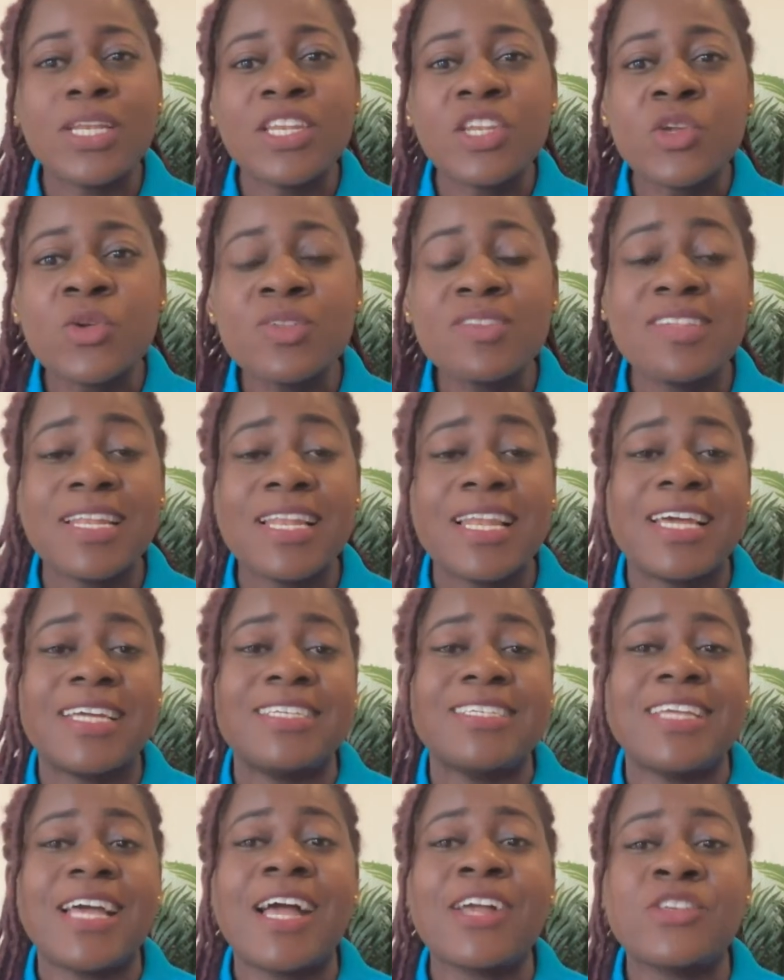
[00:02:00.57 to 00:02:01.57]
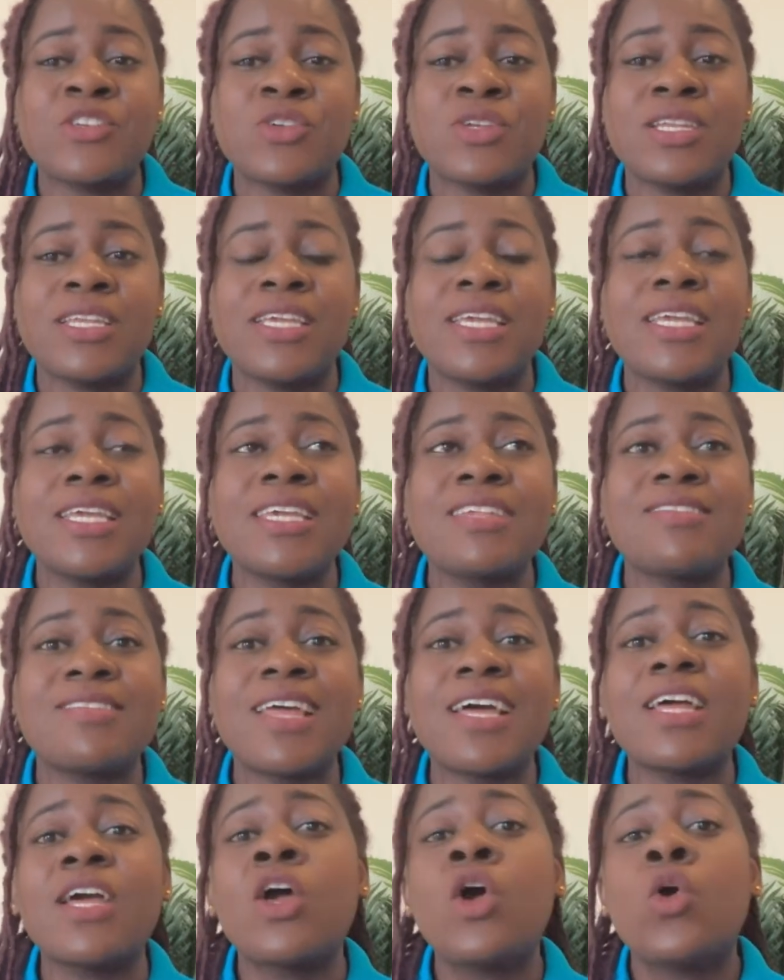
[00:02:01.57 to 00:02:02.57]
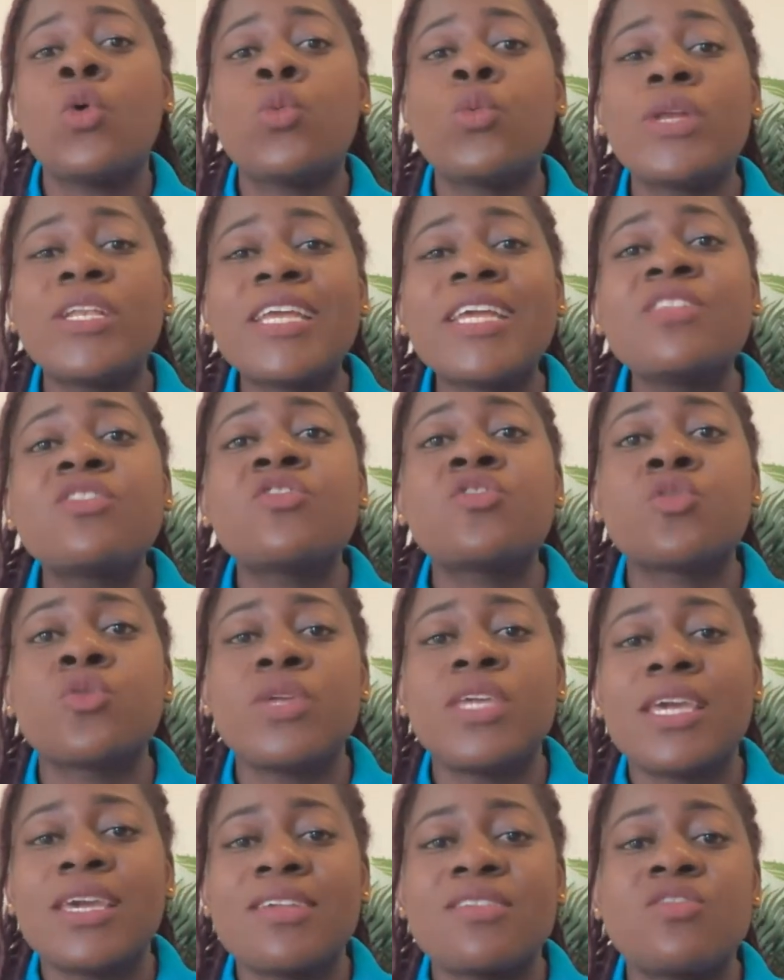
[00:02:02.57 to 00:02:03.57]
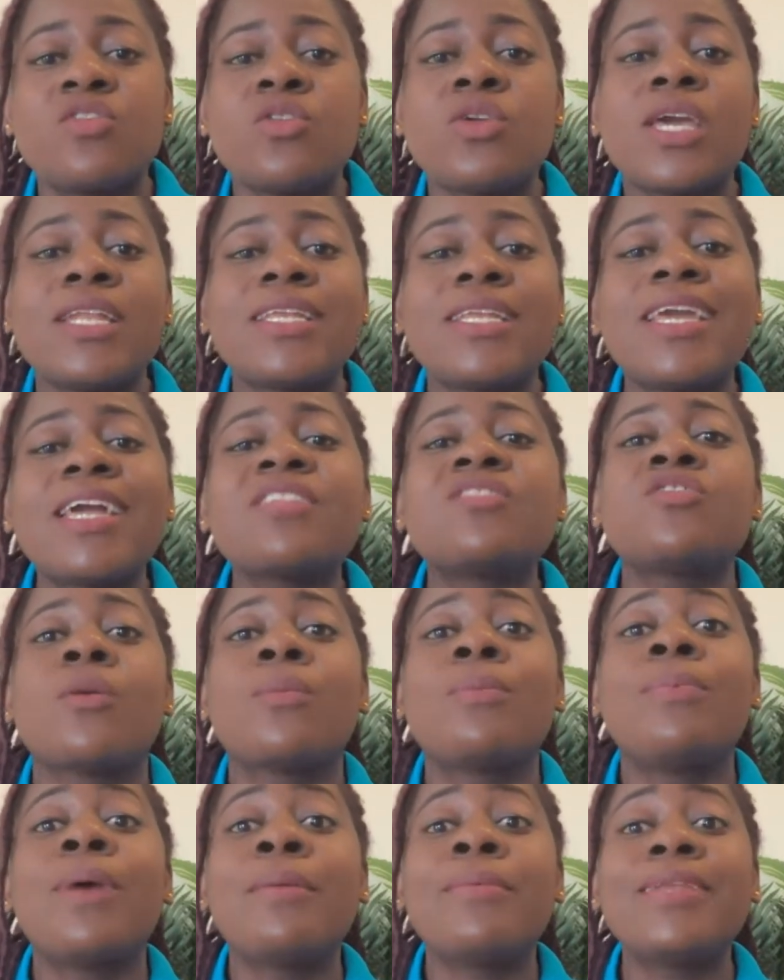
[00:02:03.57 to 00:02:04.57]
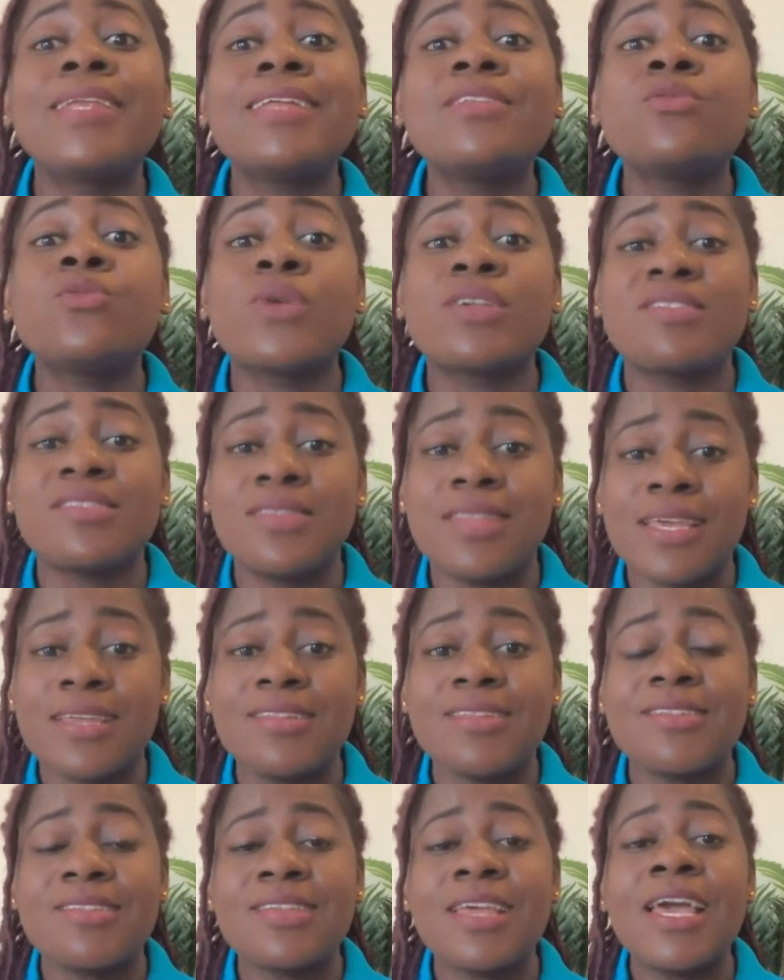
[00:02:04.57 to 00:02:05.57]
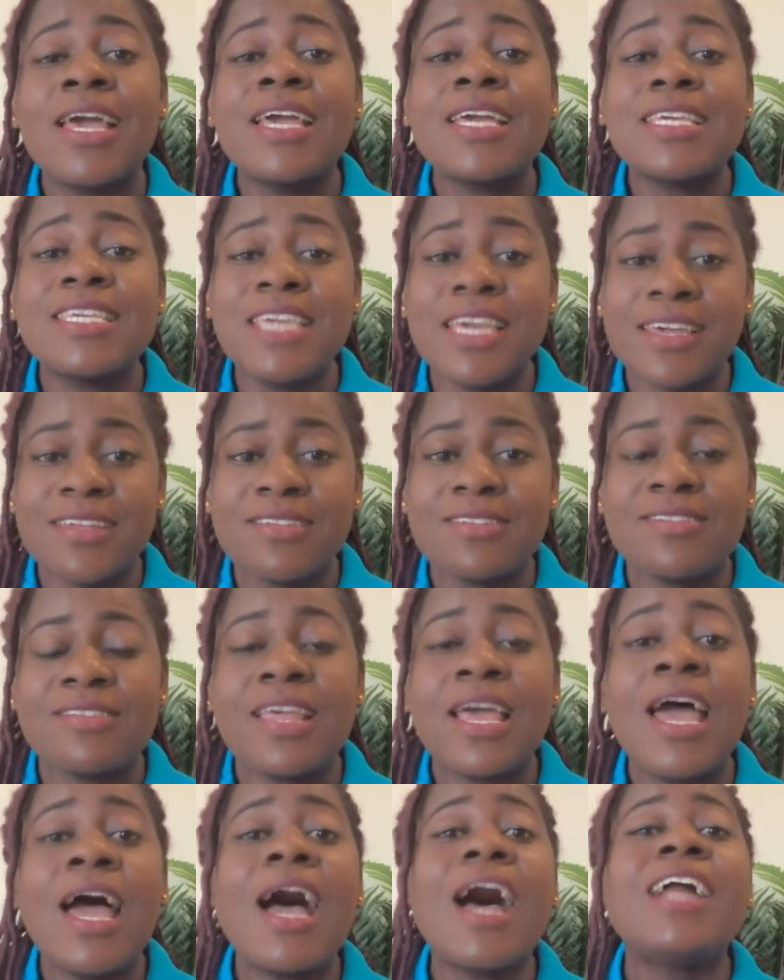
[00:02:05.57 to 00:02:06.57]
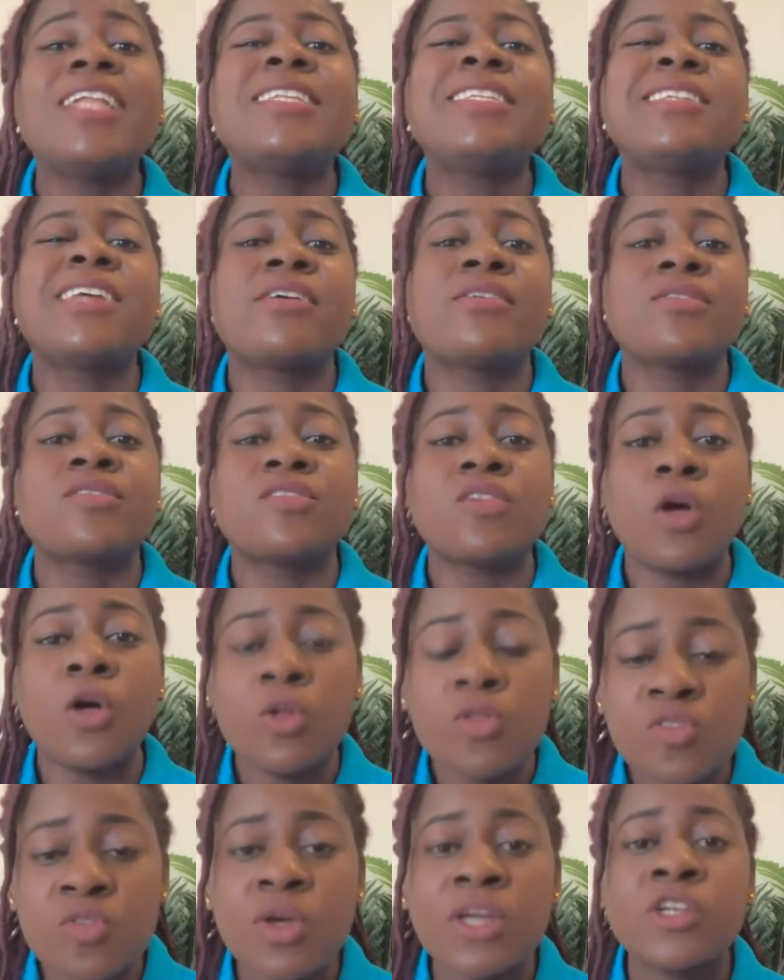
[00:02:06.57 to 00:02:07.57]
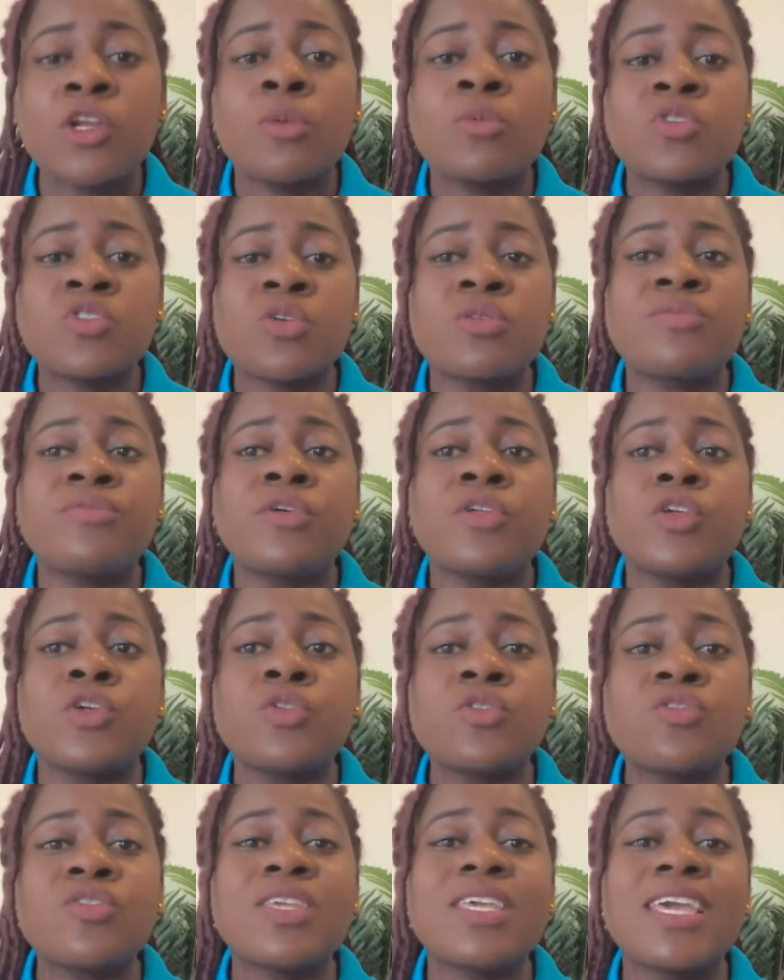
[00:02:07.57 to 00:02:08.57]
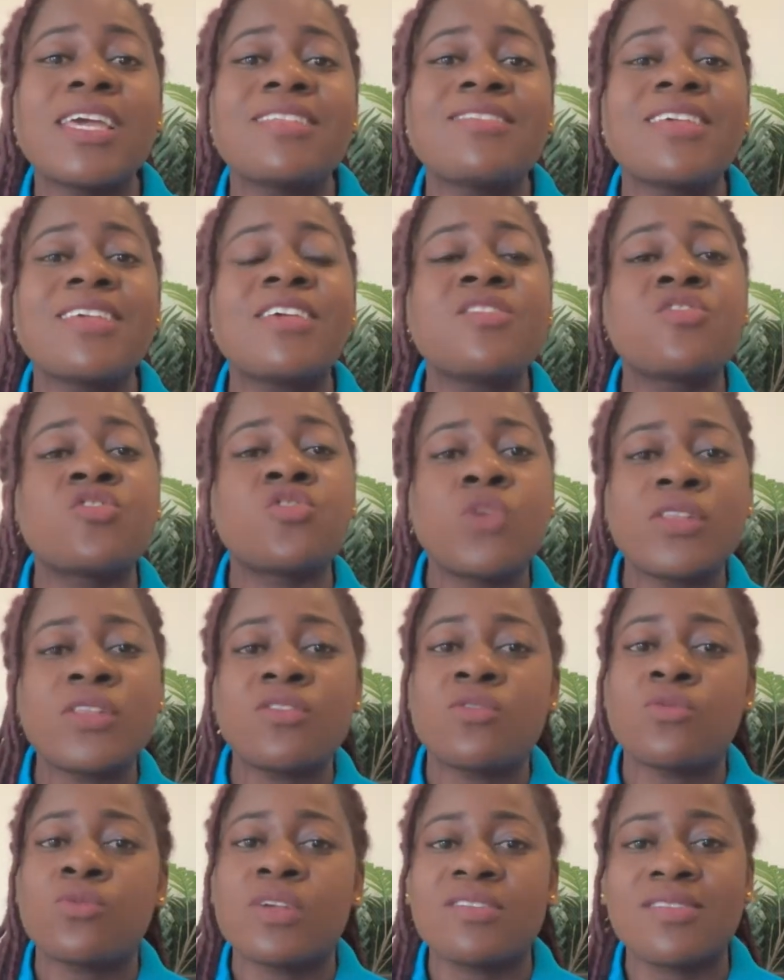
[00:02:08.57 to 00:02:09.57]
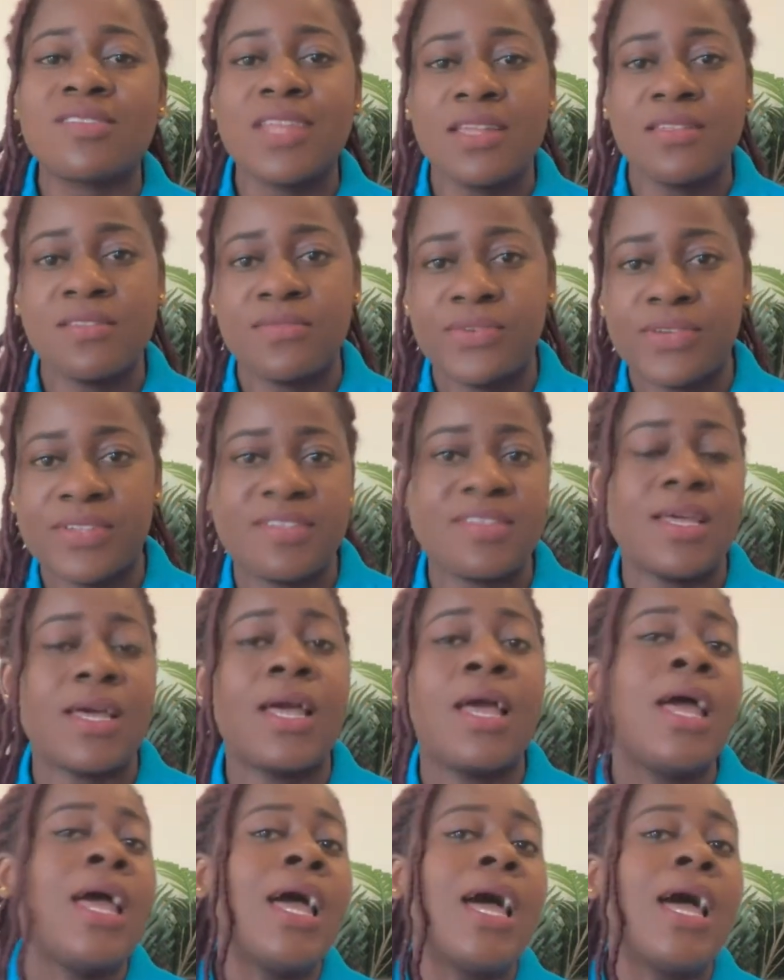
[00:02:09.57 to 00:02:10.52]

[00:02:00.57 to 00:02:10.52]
New Zealand actually is that within 2 years, you can get your permanent residence. Yes. And there is also an option for you to get a straight residence visa.